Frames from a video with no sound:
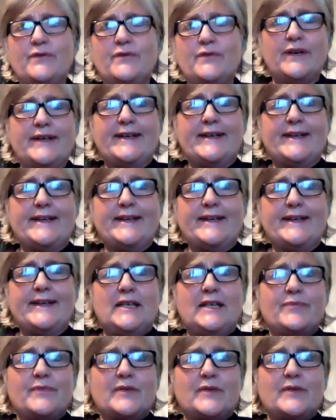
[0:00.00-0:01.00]
of,
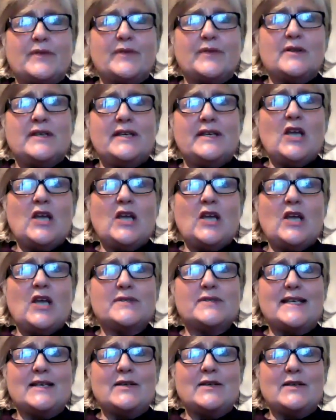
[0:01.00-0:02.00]
you
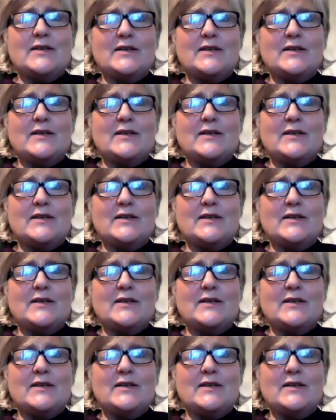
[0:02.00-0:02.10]
know,